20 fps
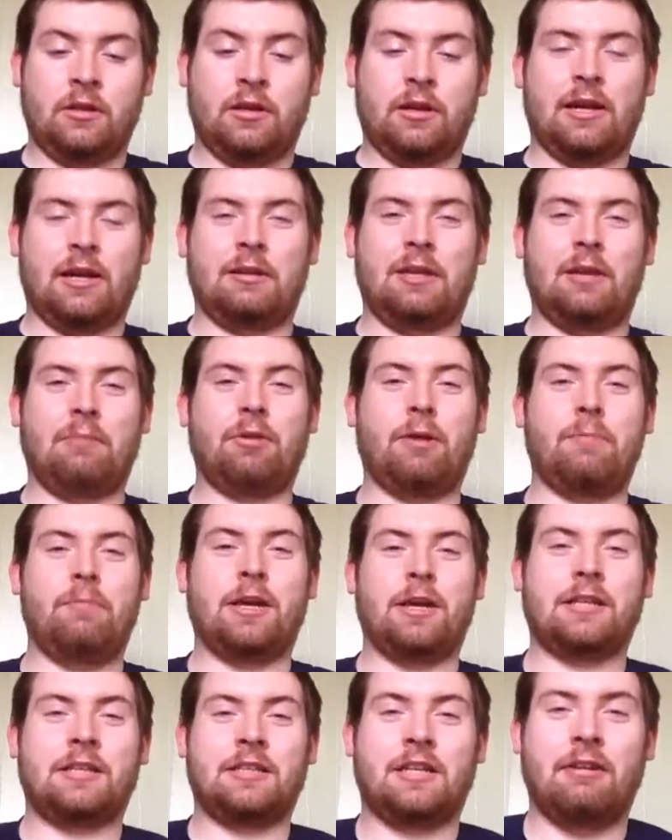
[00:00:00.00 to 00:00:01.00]
I think Brett
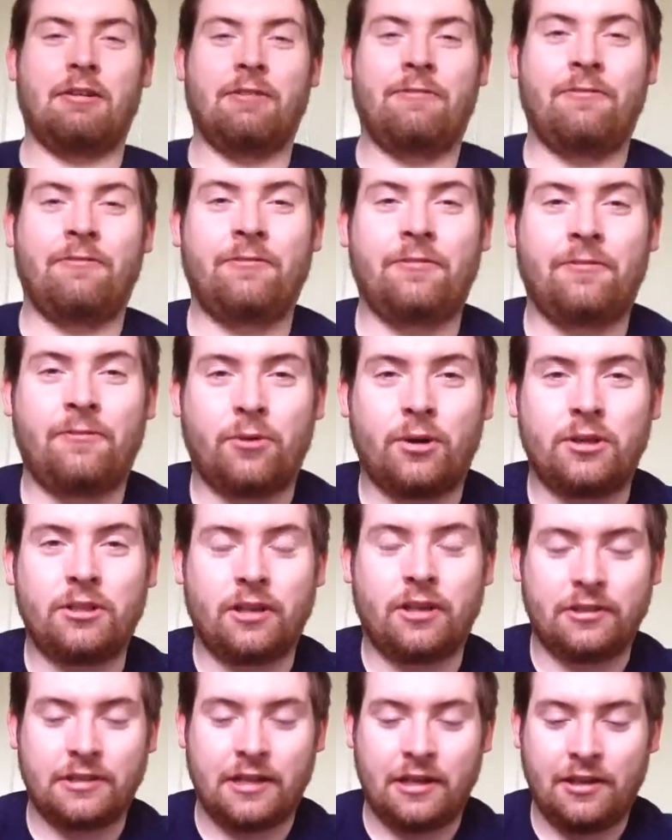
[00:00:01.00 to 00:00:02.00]
Mix gave four
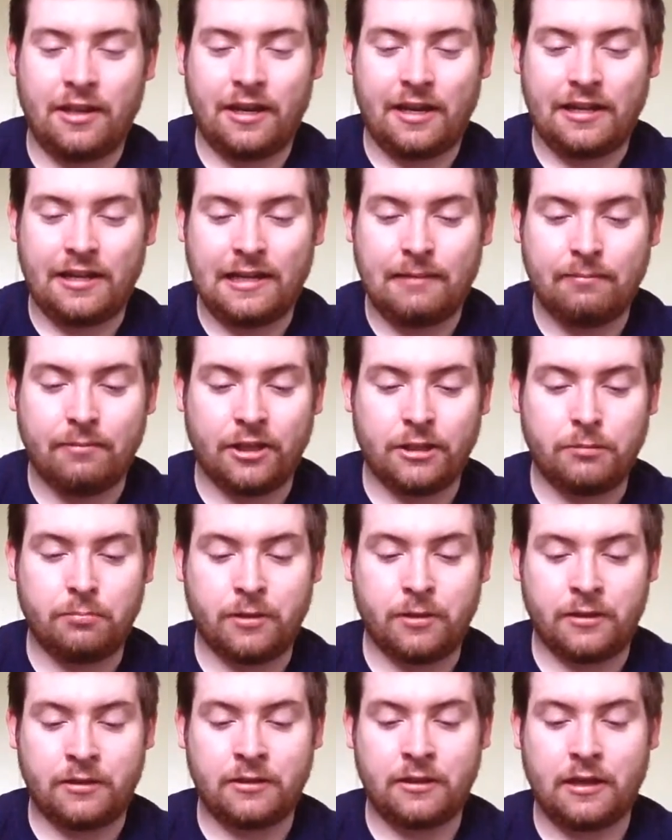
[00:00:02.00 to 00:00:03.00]
stars. I didn't like it that much,
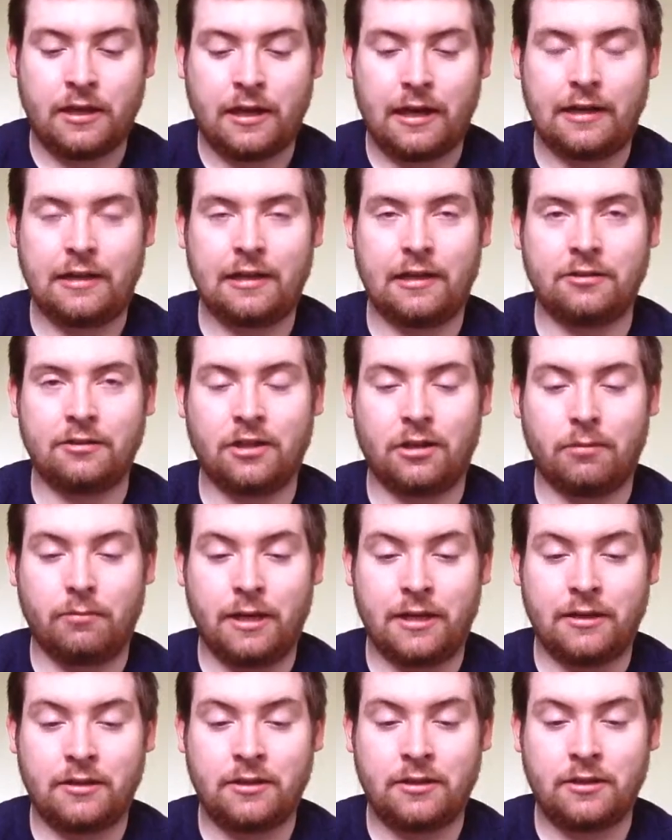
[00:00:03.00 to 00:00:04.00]
but I thought it was a good
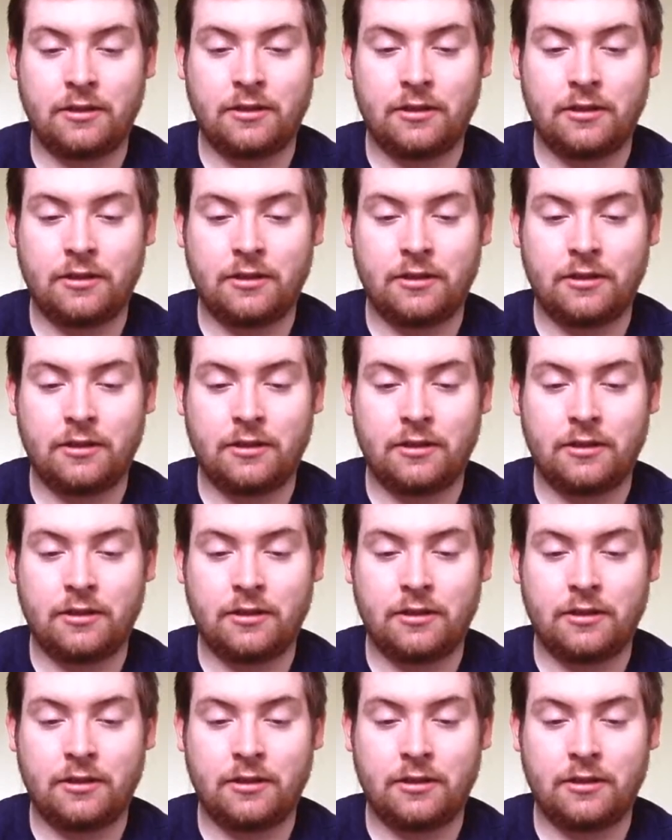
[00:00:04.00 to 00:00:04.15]
match.